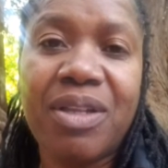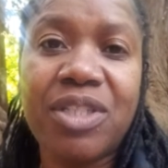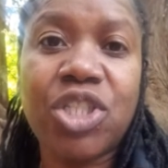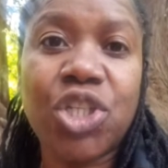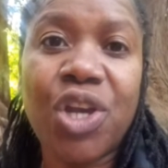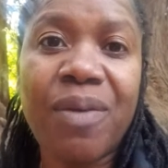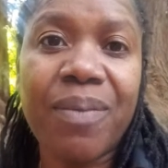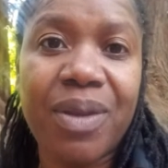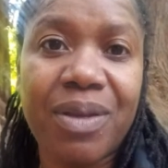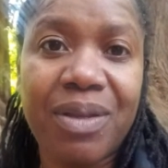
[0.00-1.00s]

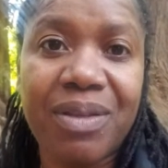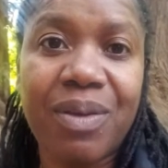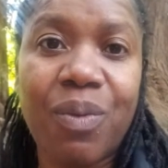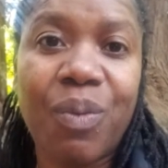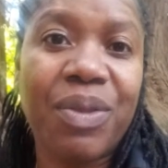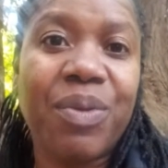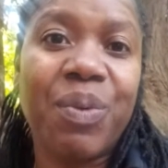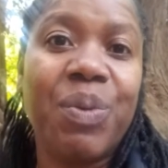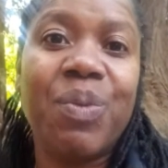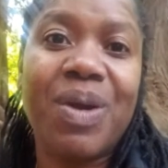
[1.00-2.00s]
determine whether
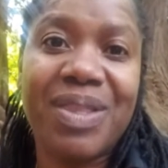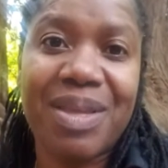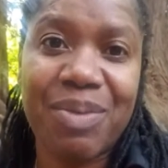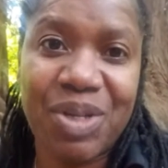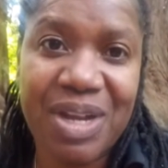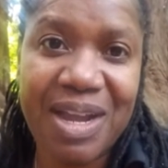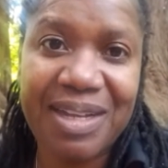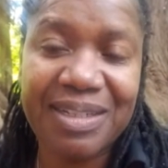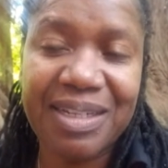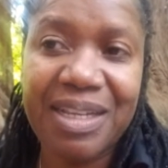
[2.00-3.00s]
we want them or not.